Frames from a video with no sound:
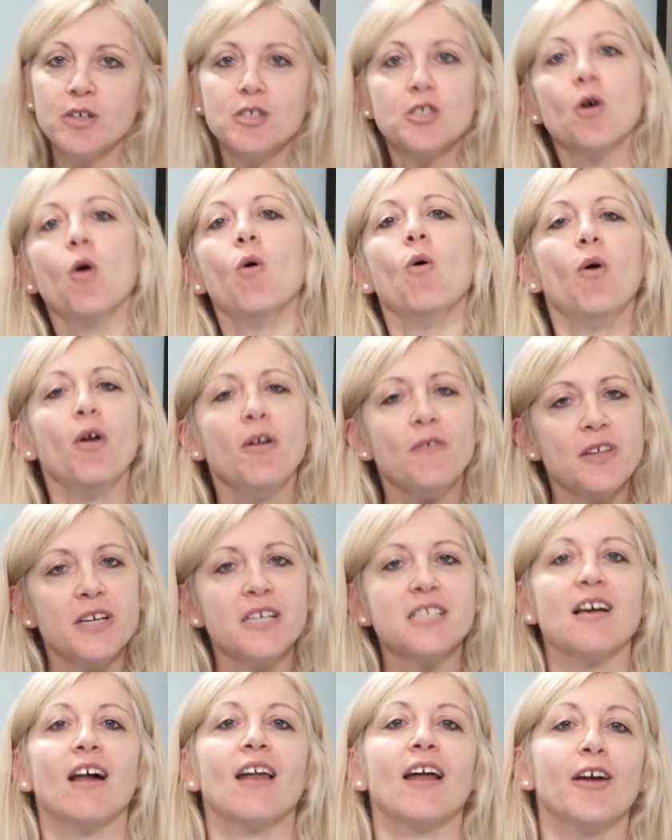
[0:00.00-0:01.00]
So all of
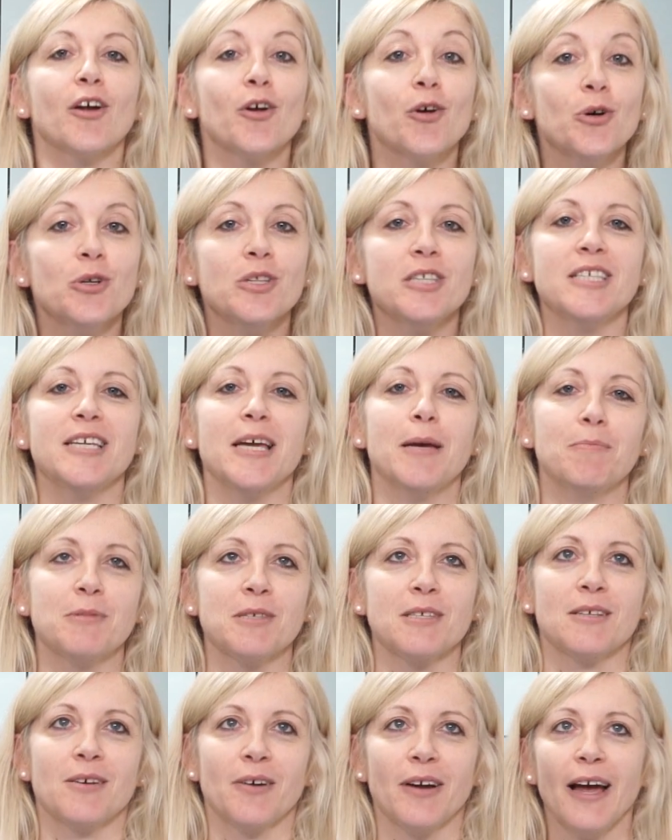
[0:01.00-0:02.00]
these are like good
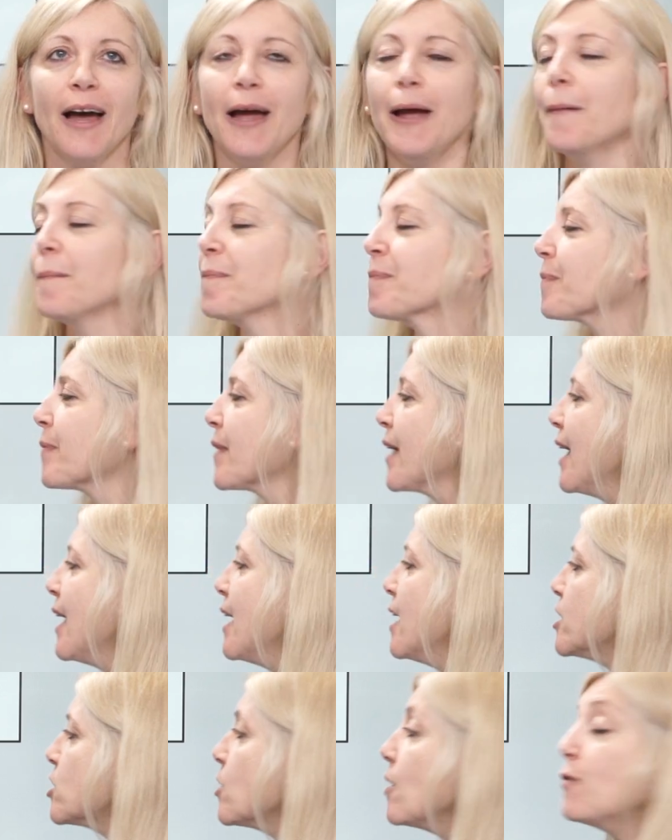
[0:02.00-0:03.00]
tips, okay?
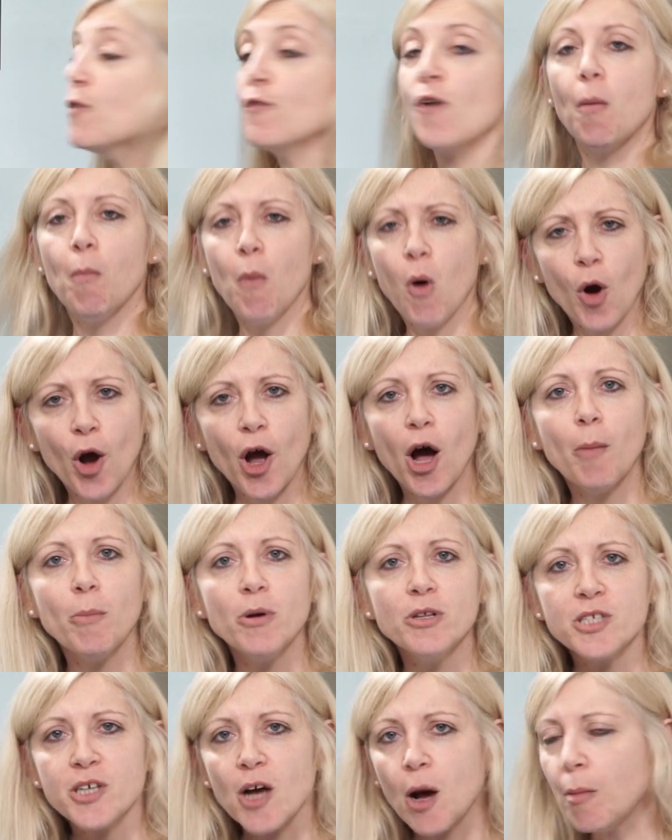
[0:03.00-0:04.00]
So if you've got more
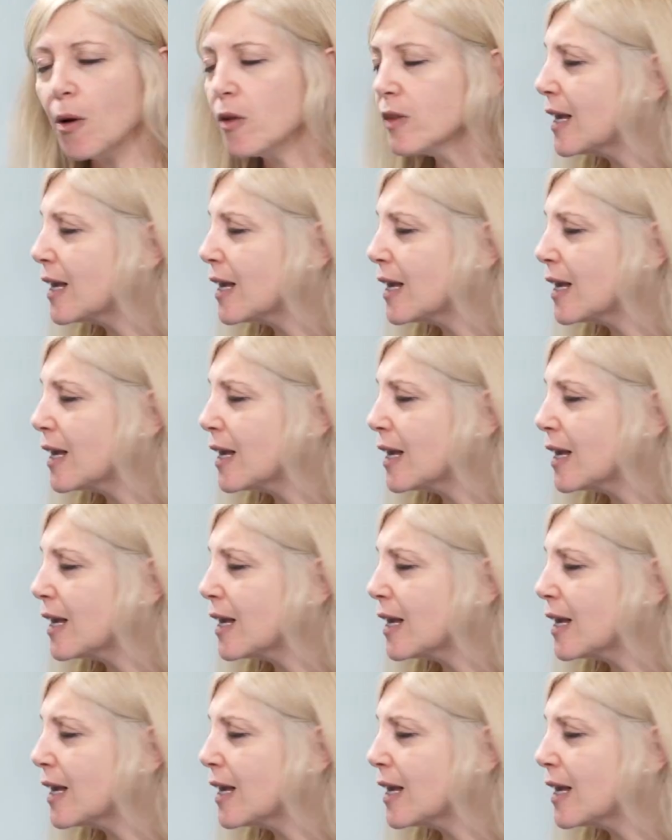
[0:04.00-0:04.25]
comments, come on,